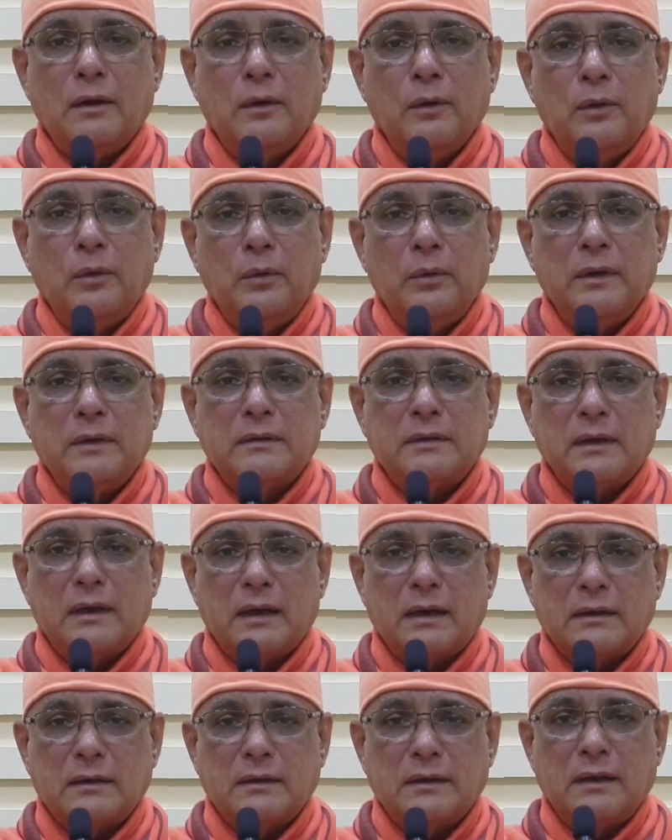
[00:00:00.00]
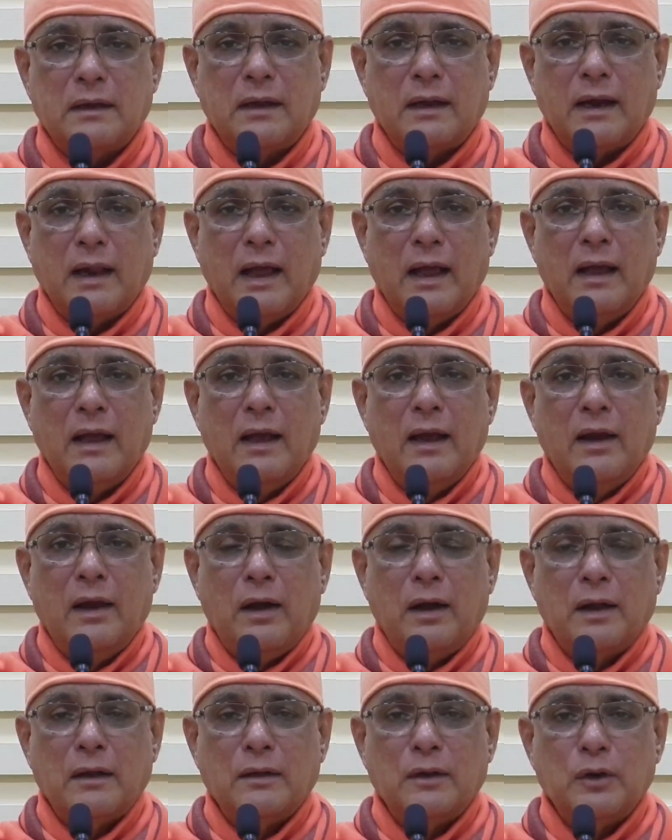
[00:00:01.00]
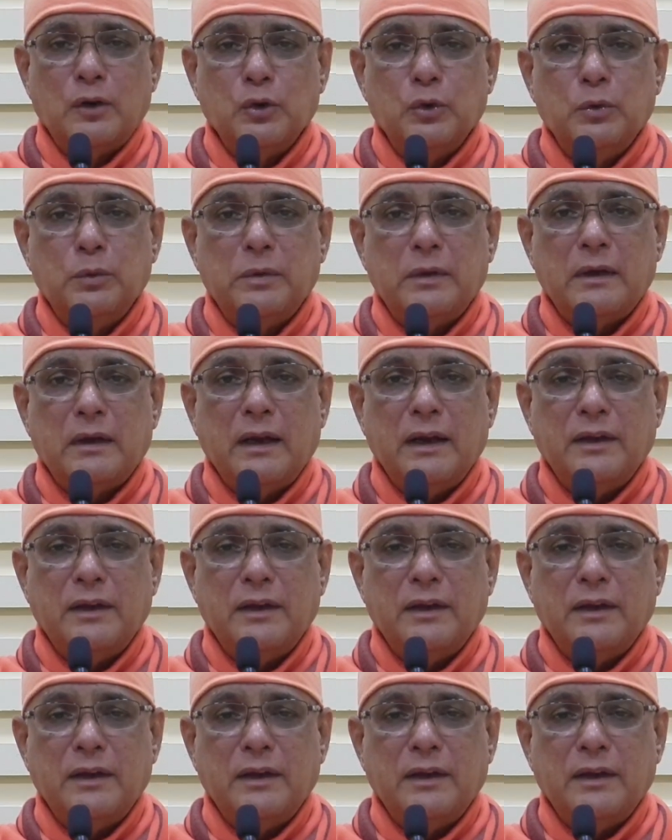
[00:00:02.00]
alone is the karta or the doer,